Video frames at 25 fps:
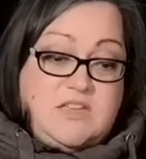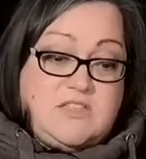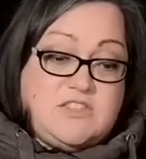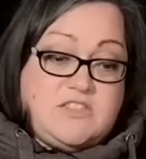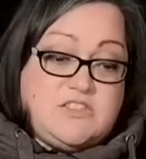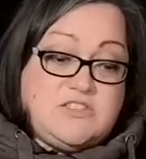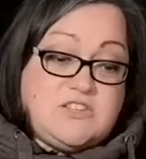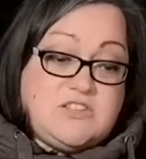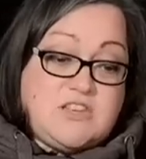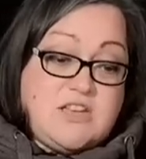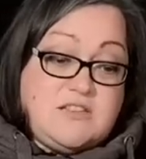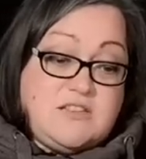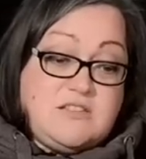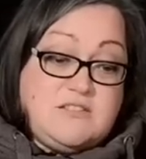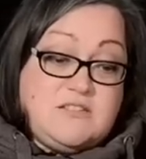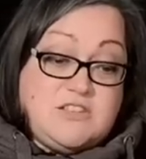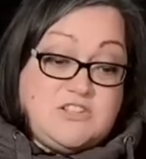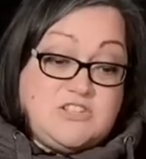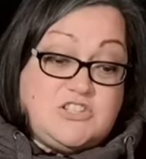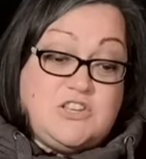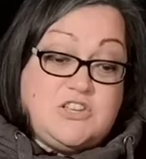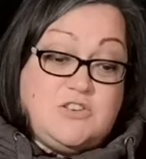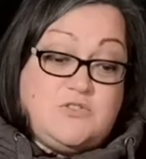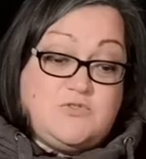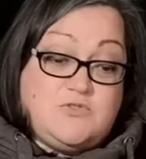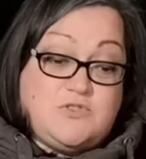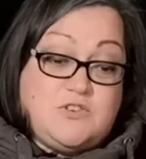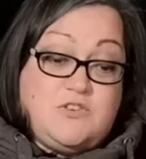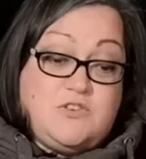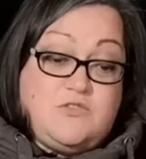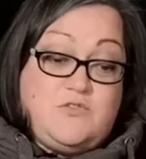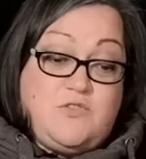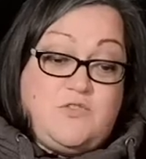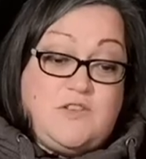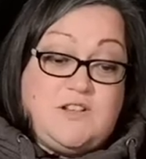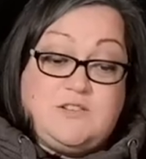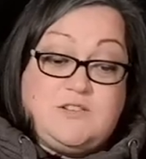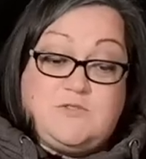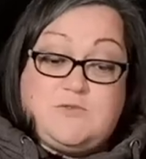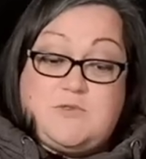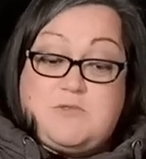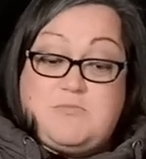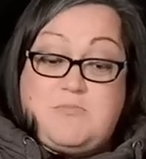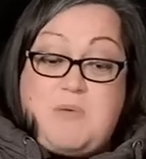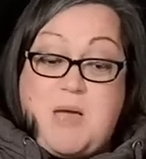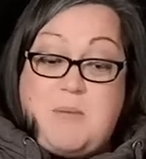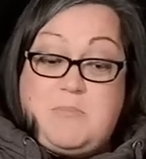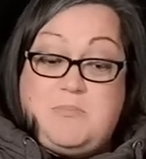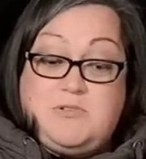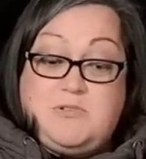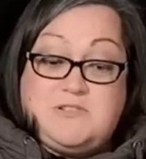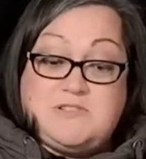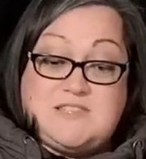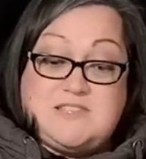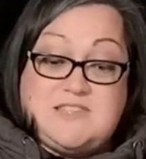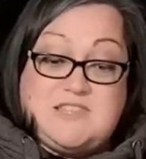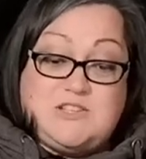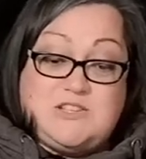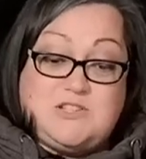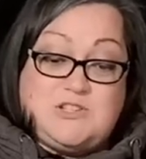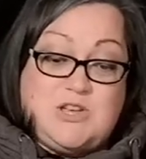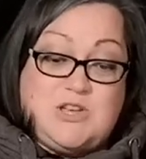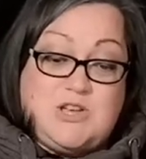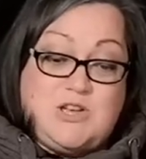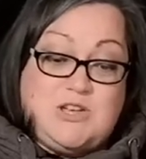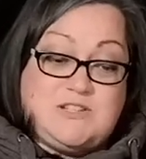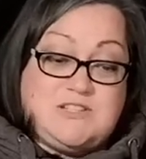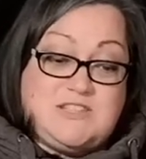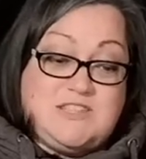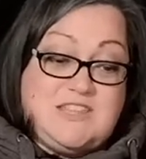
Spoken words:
The children fiddled with pebbles in the dirt,